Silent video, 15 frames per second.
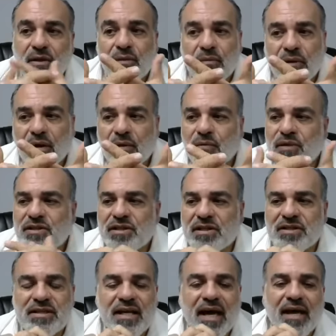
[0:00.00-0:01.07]
Well, we
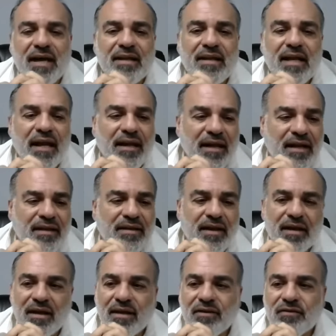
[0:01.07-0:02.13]
just said that it
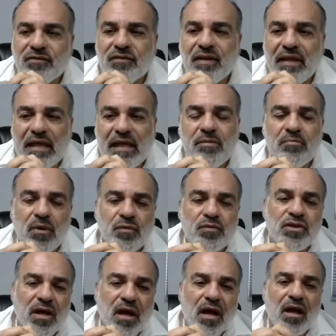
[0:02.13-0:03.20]
is the
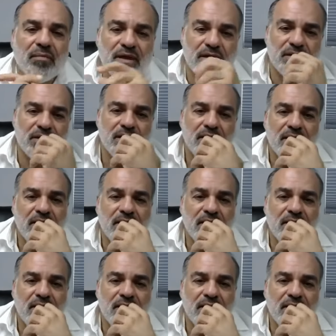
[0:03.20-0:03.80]
most common